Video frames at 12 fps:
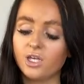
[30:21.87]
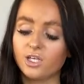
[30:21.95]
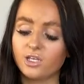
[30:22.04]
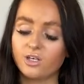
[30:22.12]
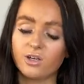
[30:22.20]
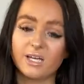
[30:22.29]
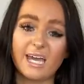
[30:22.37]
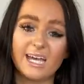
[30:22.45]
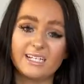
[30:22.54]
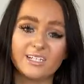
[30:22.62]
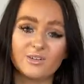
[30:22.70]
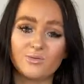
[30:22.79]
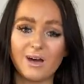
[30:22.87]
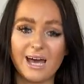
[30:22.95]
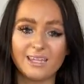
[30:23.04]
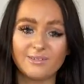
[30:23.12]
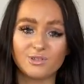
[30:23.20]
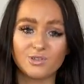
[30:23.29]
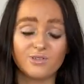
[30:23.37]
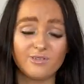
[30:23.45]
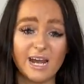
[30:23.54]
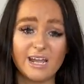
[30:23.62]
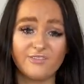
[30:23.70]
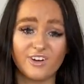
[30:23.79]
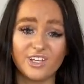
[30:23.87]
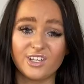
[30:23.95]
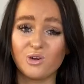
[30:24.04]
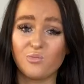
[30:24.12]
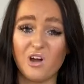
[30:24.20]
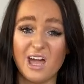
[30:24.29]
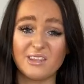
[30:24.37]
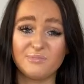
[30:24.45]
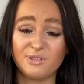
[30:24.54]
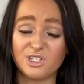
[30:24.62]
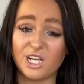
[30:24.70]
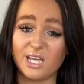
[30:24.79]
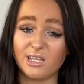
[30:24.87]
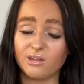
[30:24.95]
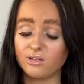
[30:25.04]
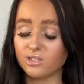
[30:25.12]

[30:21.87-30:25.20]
you could wear them to a rave or you can wear them chill.